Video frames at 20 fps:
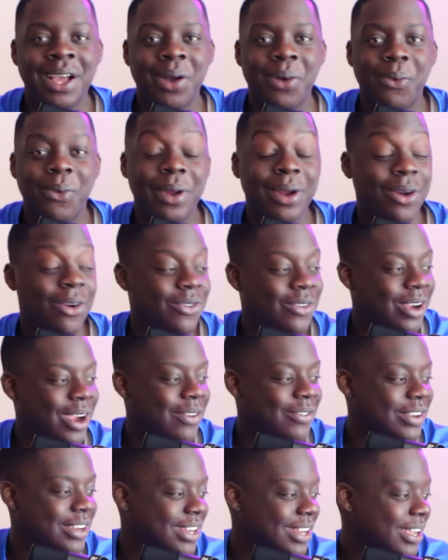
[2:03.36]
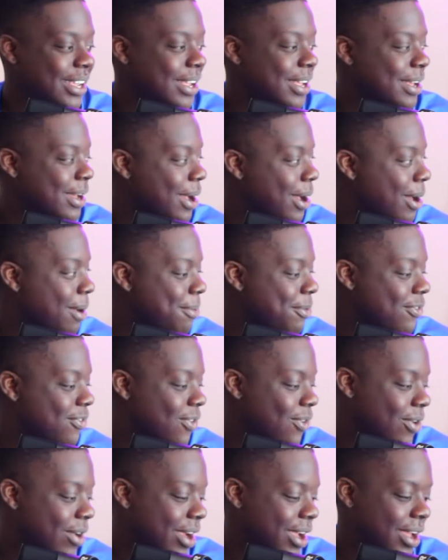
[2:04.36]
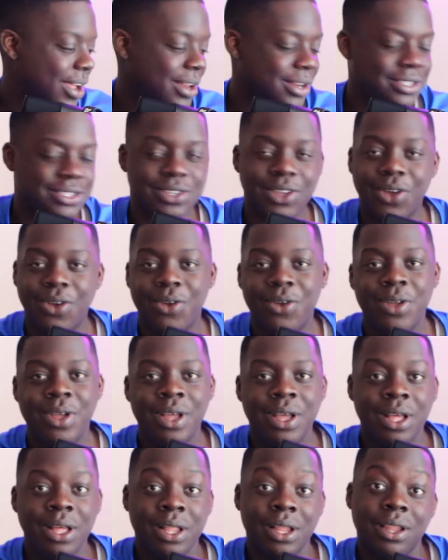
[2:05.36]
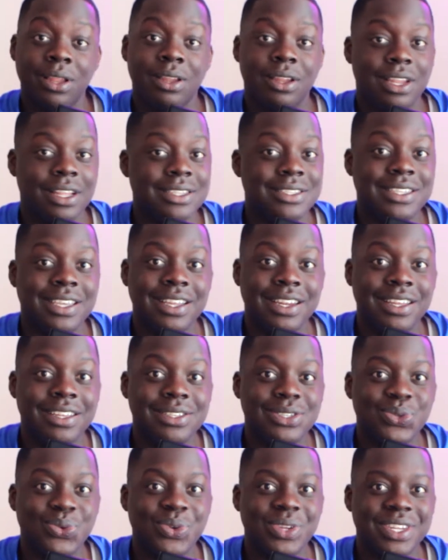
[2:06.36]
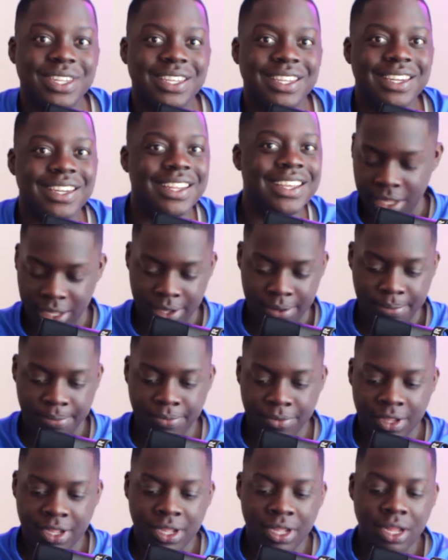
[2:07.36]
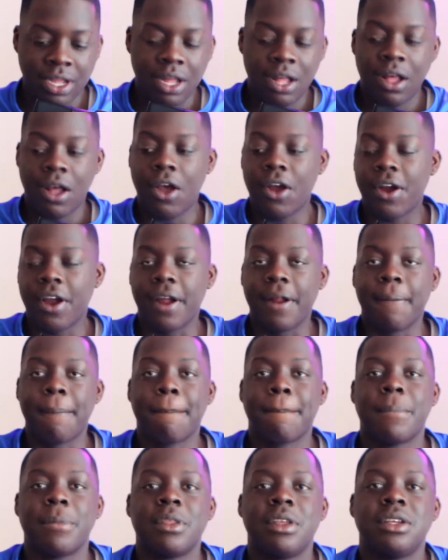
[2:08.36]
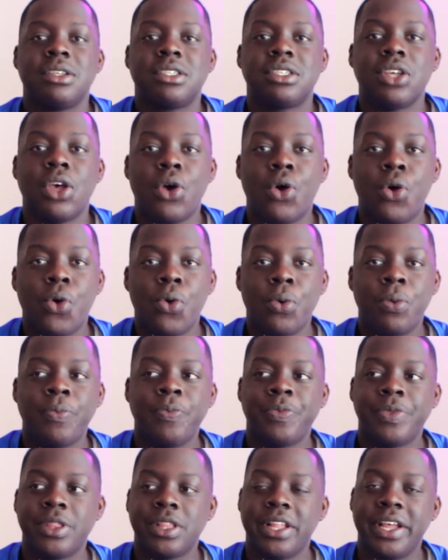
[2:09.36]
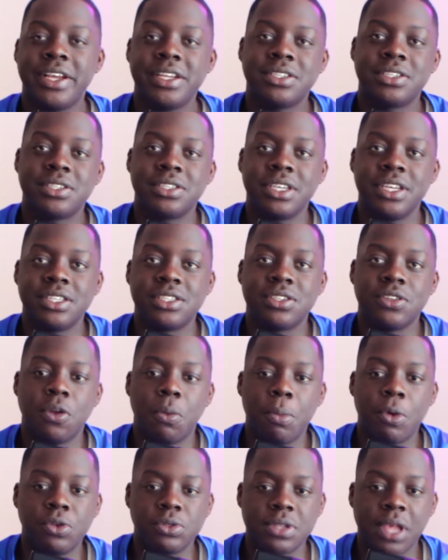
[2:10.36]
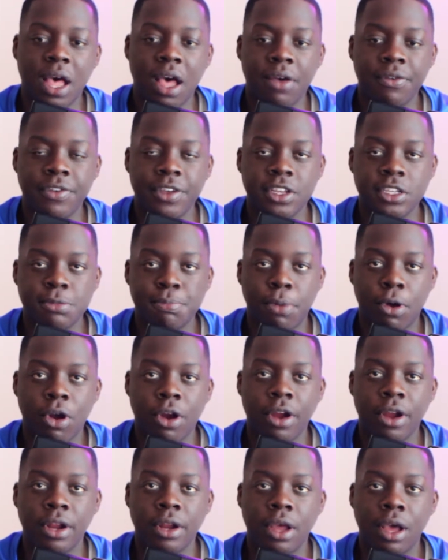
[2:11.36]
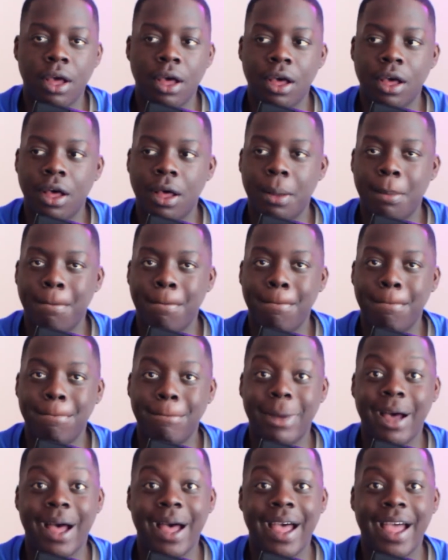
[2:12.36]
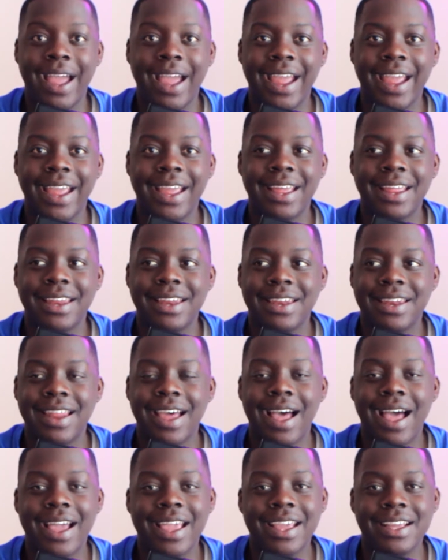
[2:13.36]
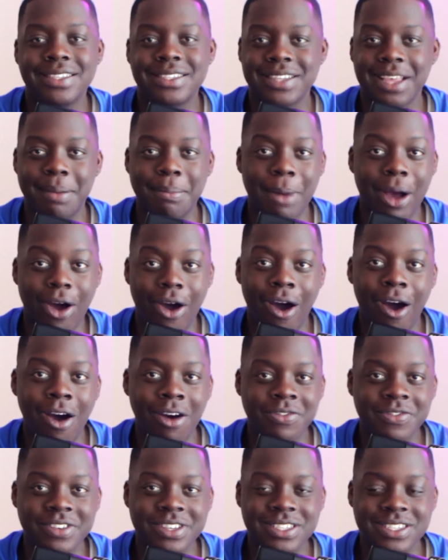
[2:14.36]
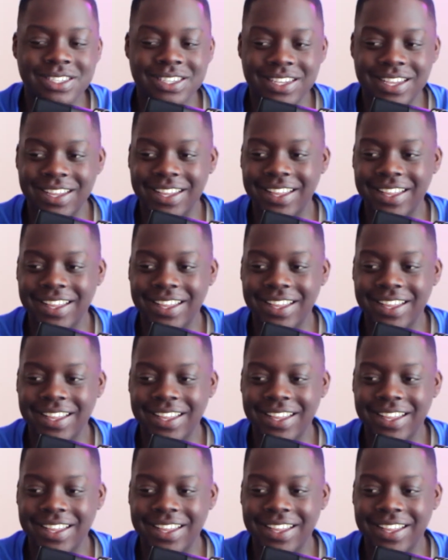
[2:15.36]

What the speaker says: went over everything beforehand, so let's get into it then. All right. So let's get to the most obvious part. I can't say my office,